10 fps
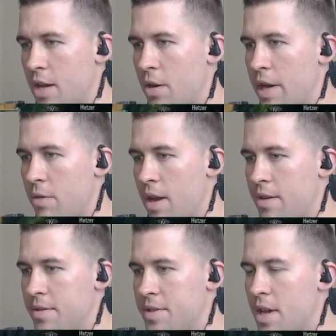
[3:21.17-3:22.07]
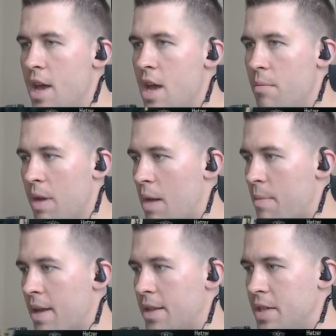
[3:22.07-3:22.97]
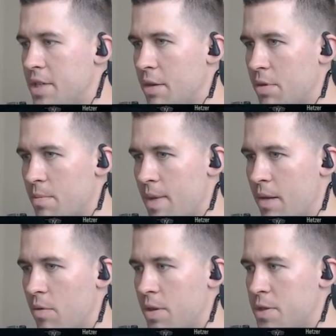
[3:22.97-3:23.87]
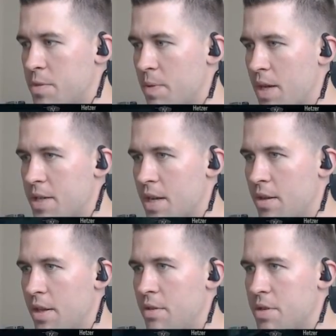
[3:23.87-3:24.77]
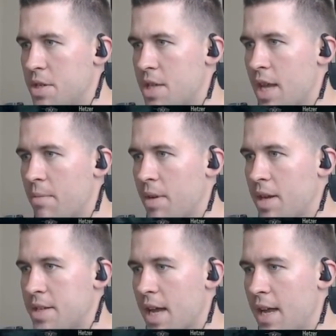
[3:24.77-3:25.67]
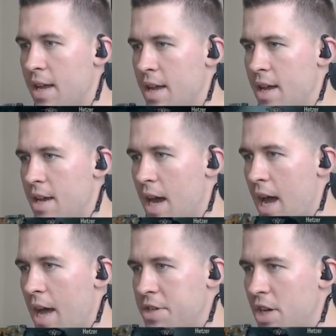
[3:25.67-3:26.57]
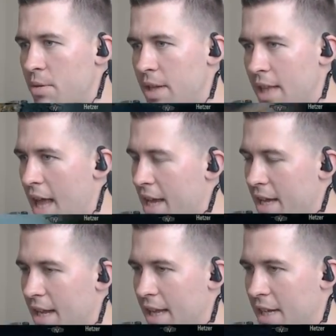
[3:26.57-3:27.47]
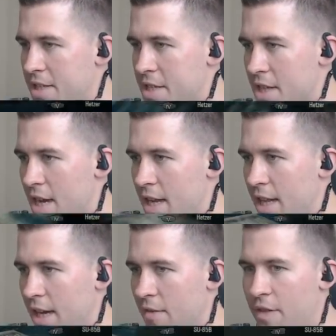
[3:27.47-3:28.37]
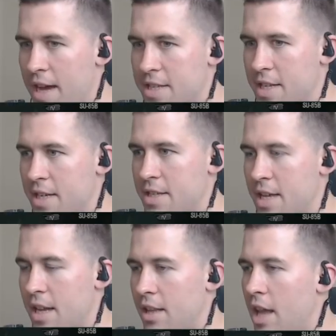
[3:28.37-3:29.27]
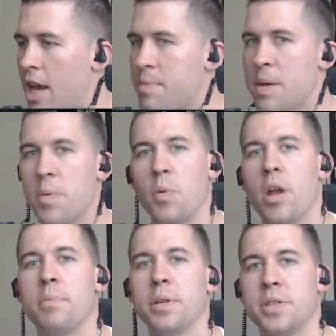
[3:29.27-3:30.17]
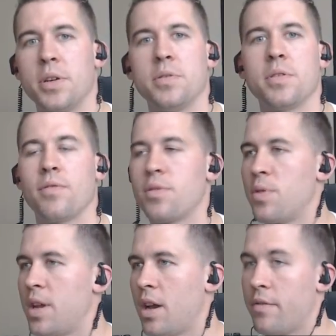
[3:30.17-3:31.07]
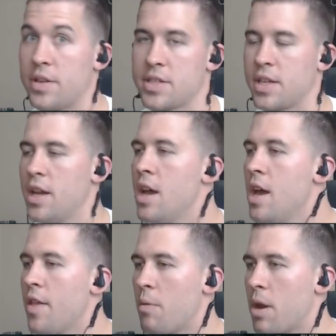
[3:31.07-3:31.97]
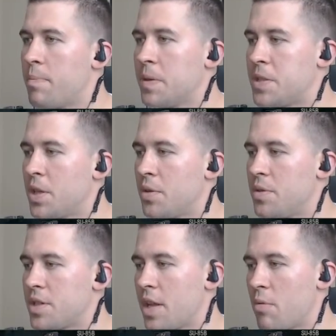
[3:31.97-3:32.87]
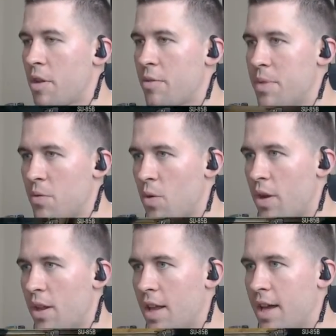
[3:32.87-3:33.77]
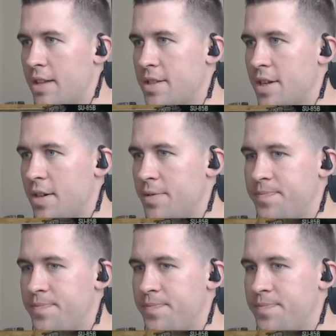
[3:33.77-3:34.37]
or heat rounds. But I mainly just stick with the main one just because I only use this thing because I generally like it. I like its design, I like how fast it is, and a lot of people run in platoons of 3, obviously. They run in platoons, and they run the B1 a lot, so.